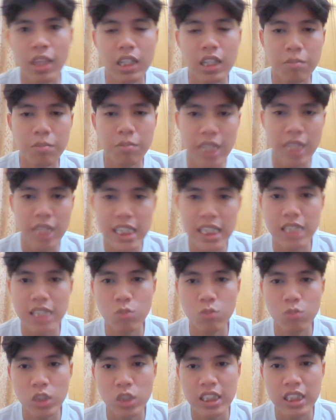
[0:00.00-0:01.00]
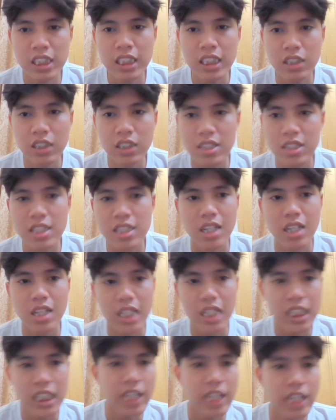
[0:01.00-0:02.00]
It makes the building not
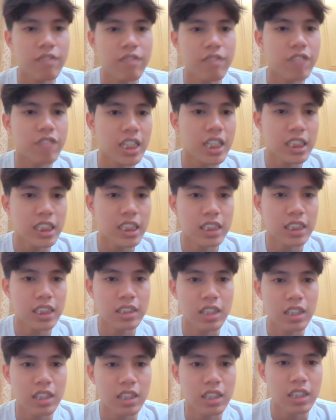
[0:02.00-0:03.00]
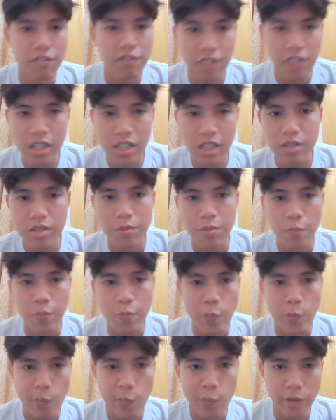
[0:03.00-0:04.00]
sturdy and fragile. For
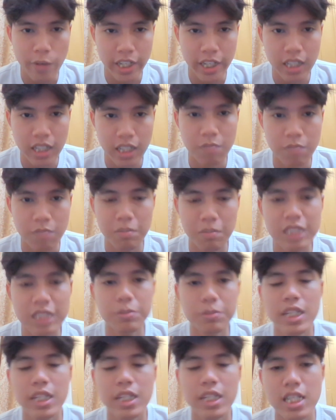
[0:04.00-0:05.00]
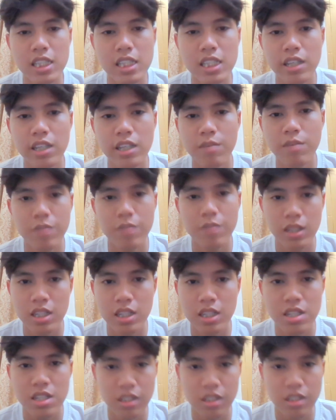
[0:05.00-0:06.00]
prayer must be
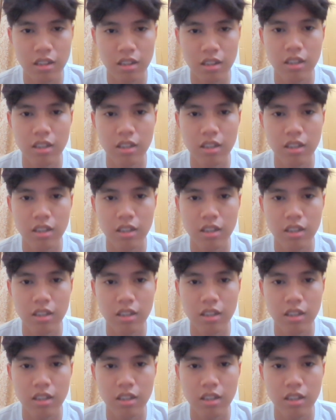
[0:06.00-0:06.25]
stabilized.